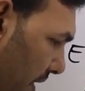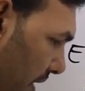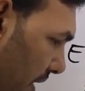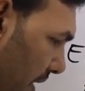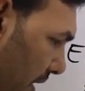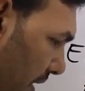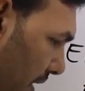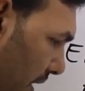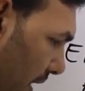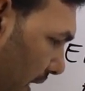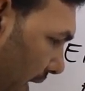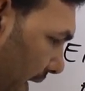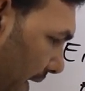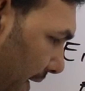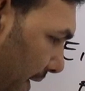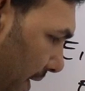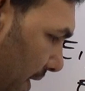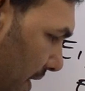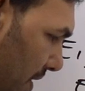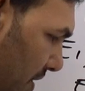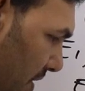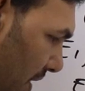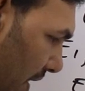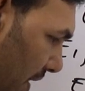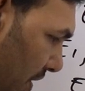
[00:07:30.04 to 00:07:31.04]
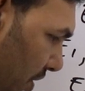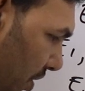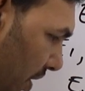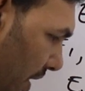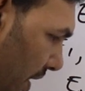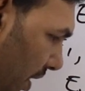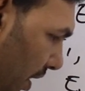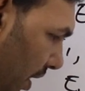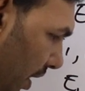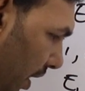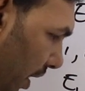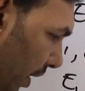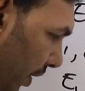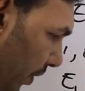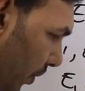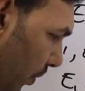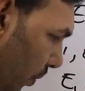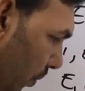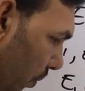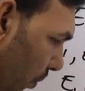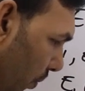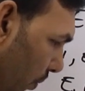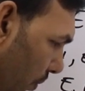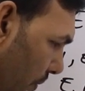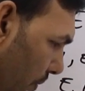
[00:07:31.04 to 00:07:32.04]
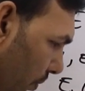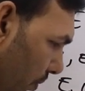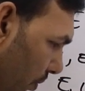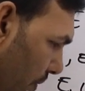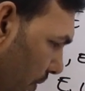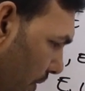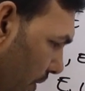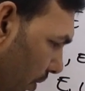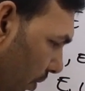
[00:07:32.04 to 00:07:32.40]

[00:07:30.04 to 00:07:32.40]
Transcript: A intersection E2